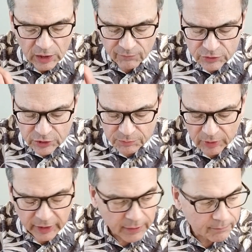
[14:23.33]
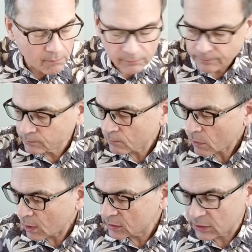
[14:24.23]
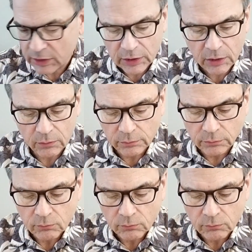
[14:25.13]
Even just plain, that's a knockout.